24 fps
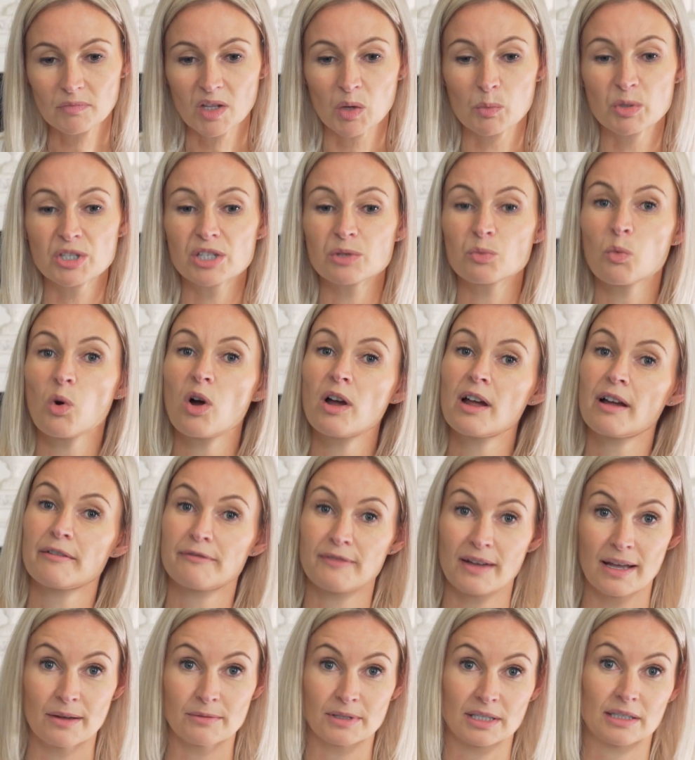Which is why I
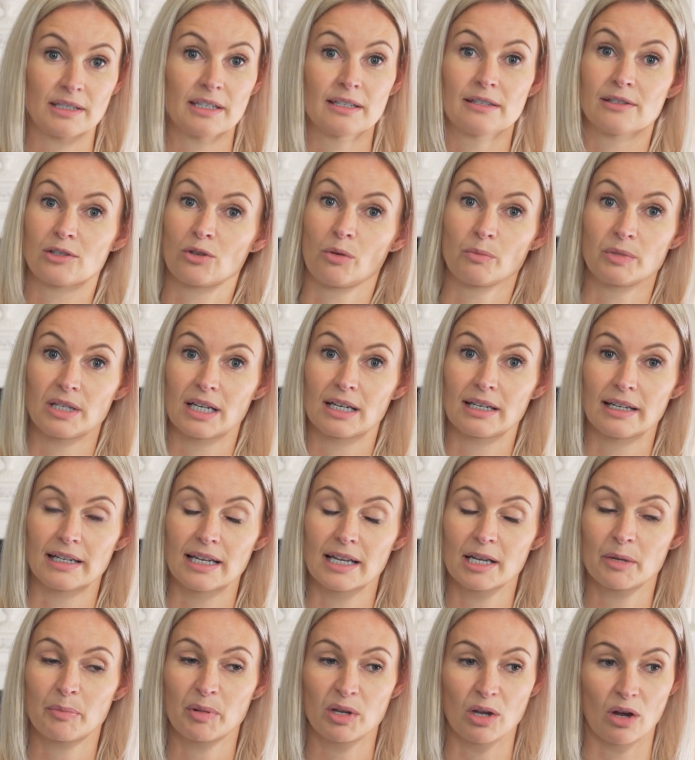founded the Insomnia
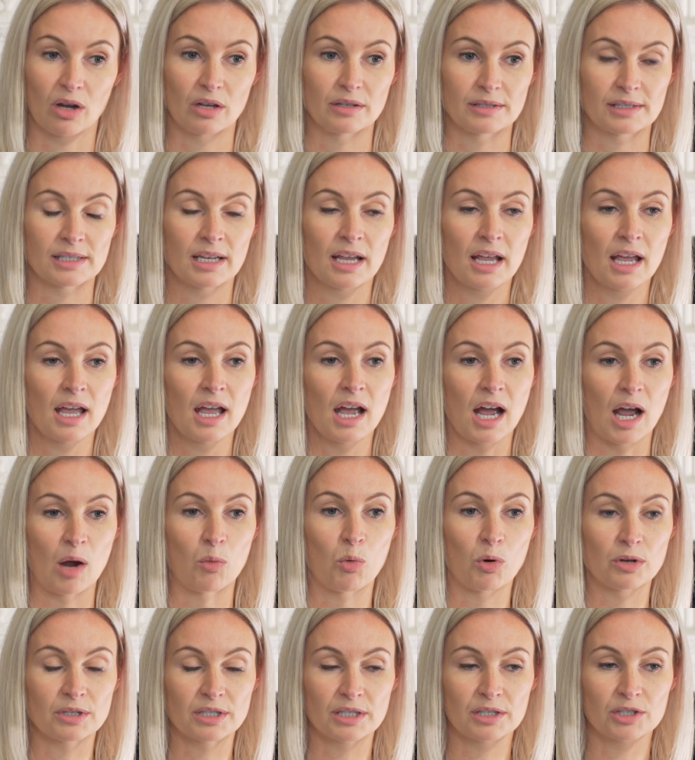Clinic, because I
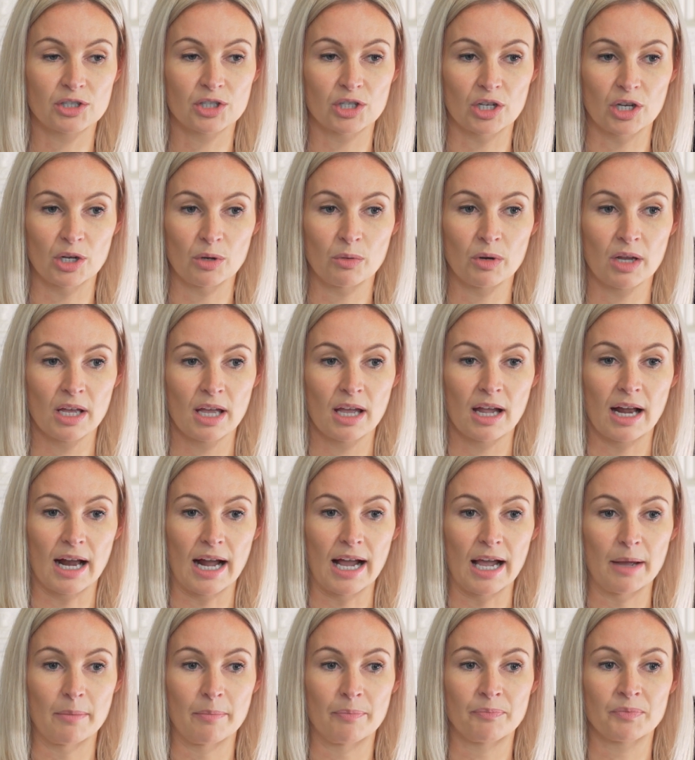wanted to
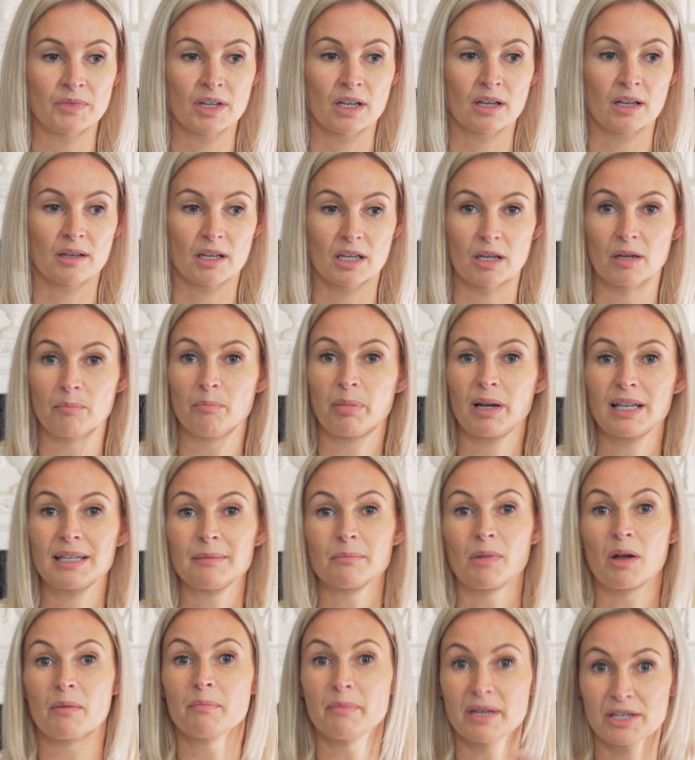complete
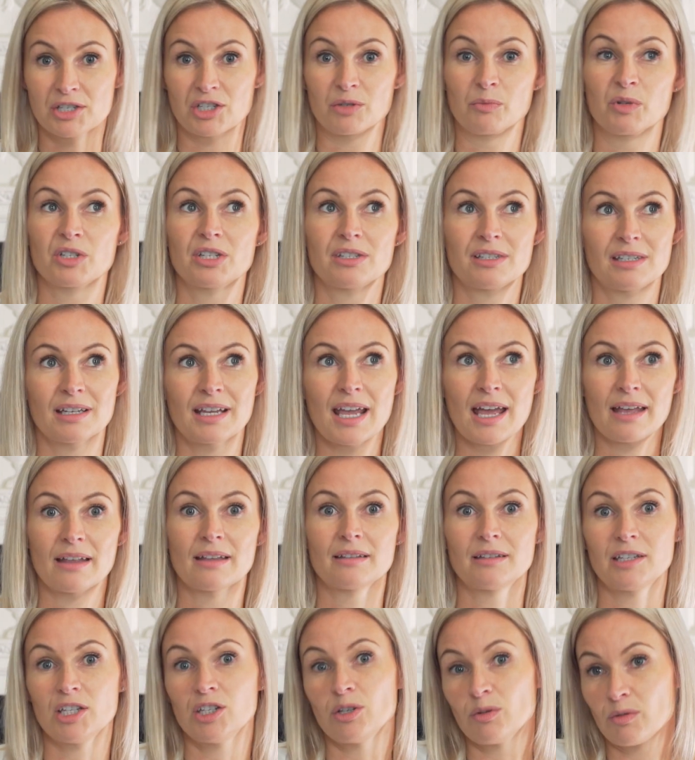my mission, which is to
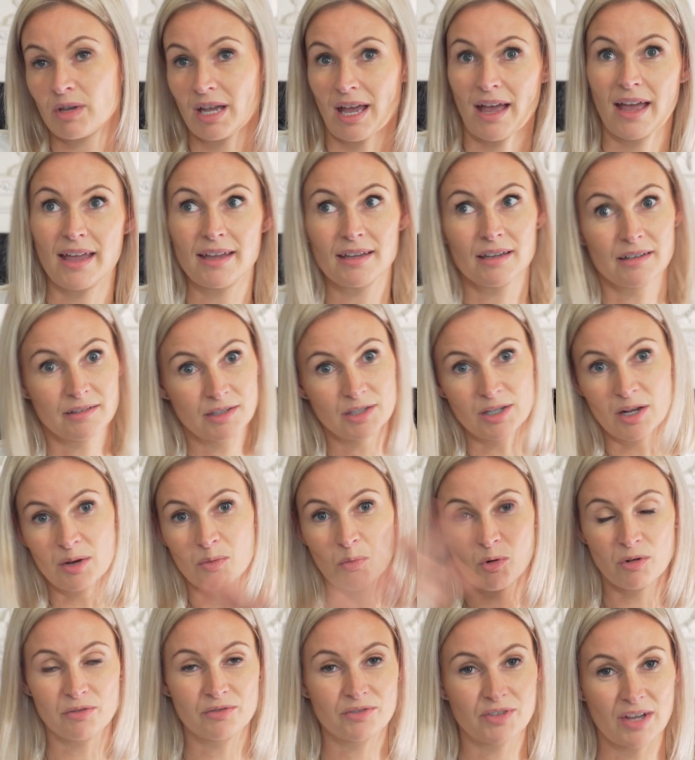get the UK
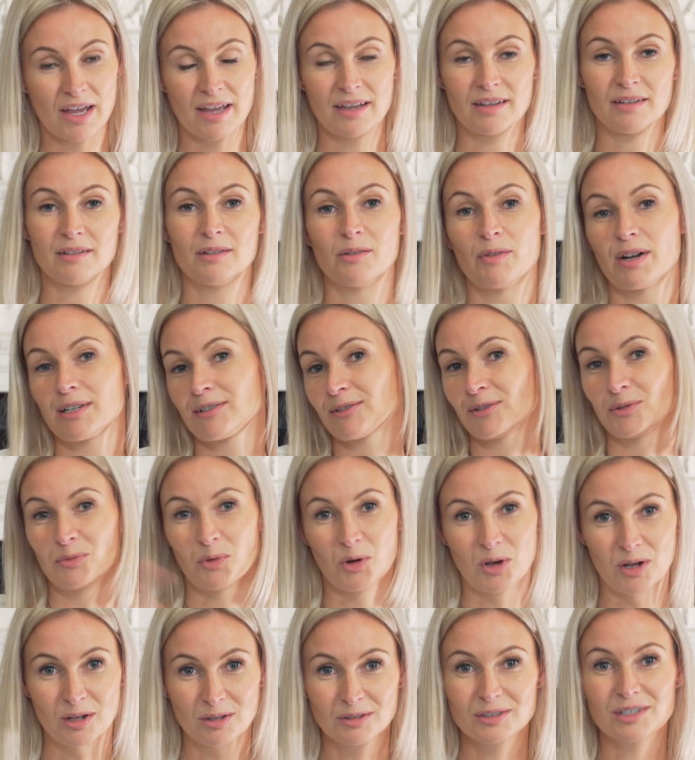and one day the rest of the
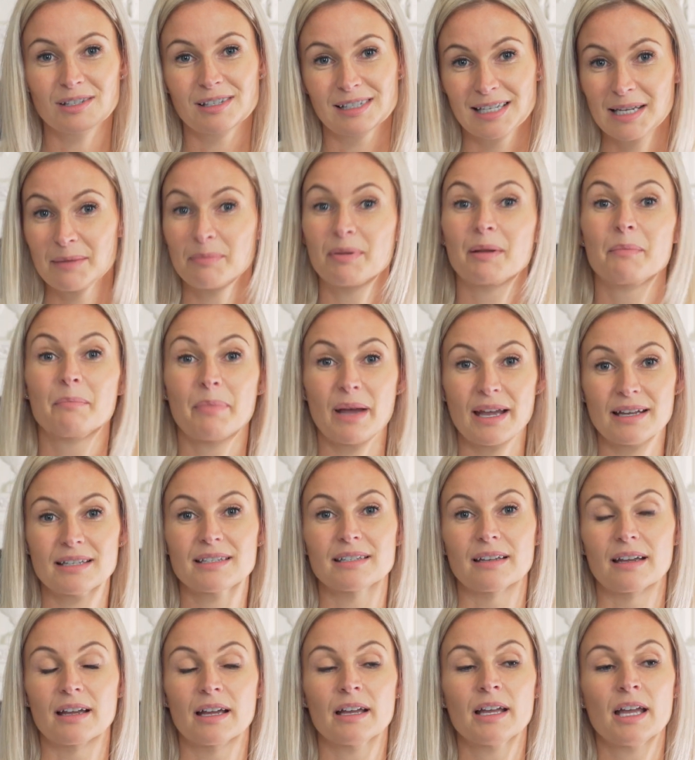world sleeping
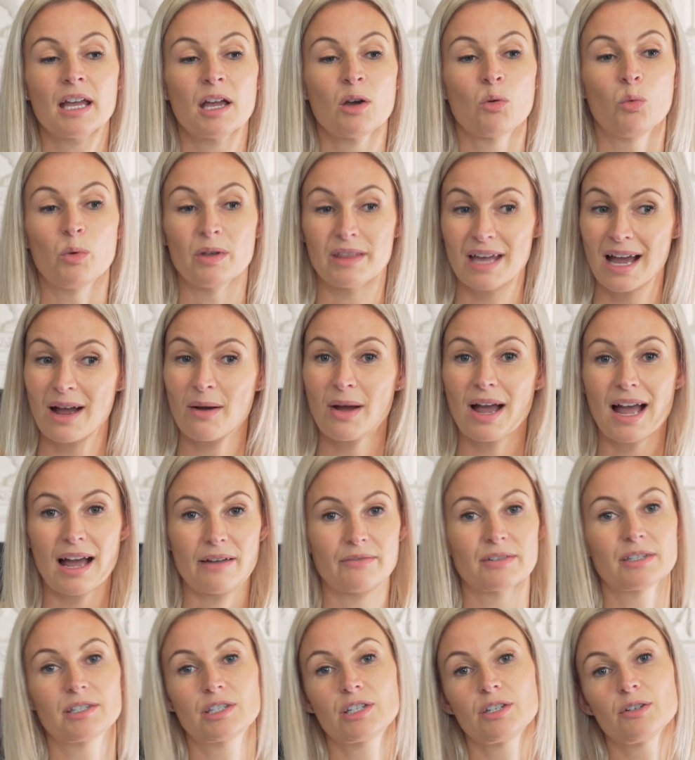better without
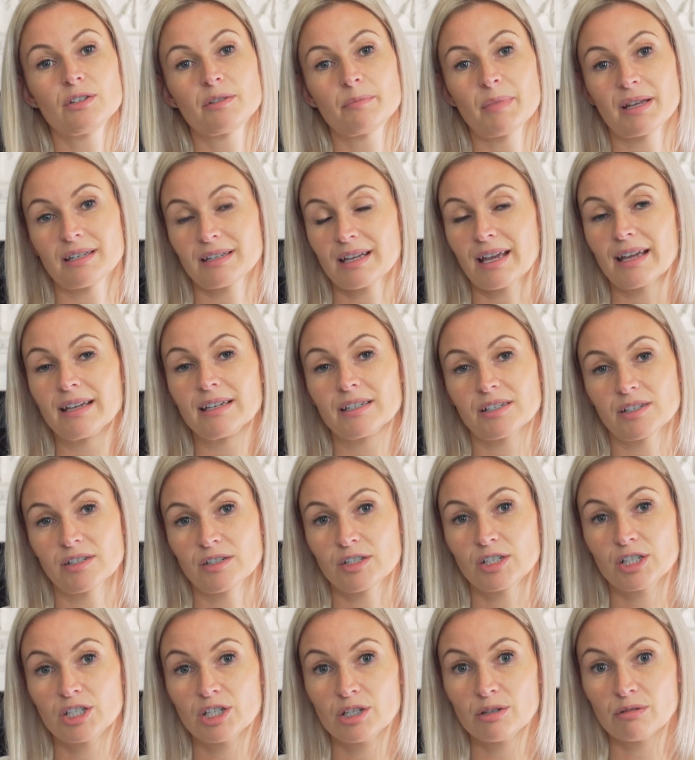having to use
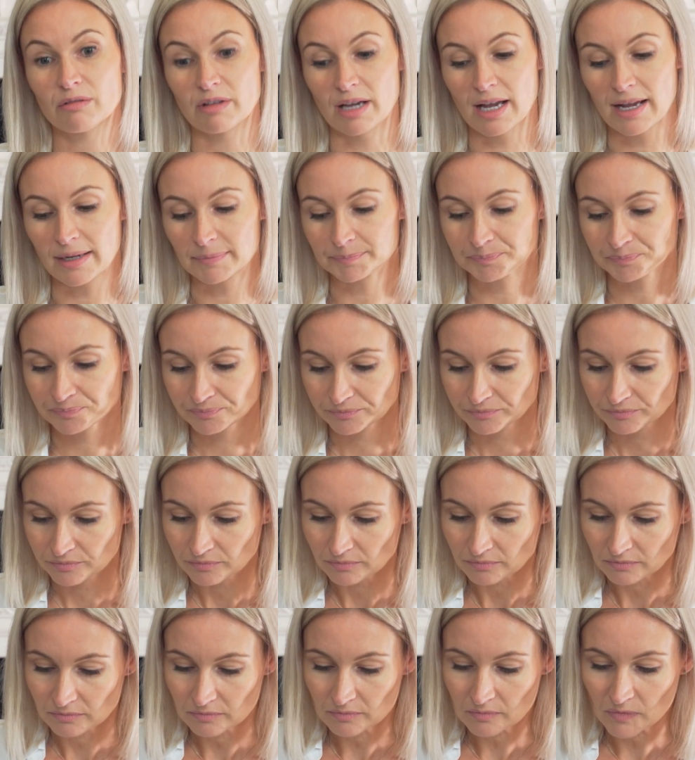medication to do that.
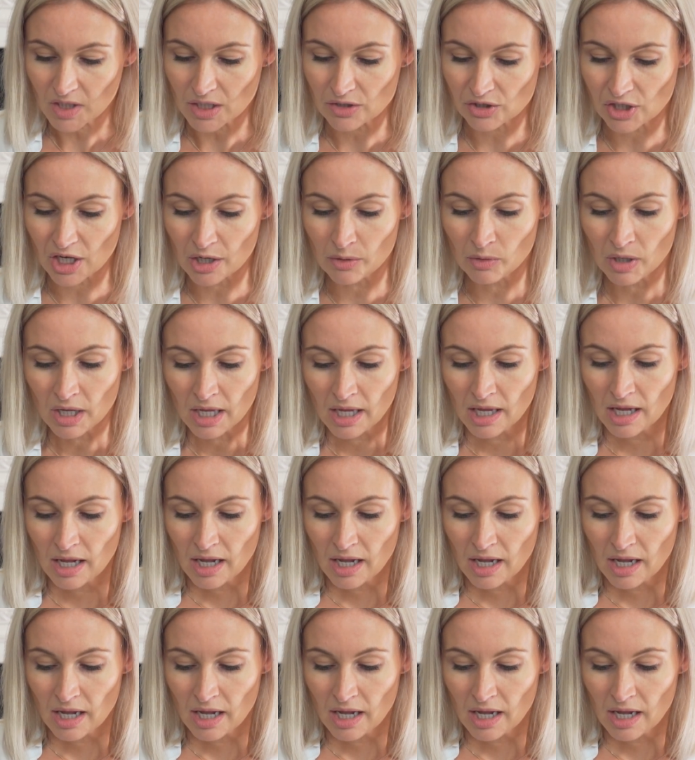So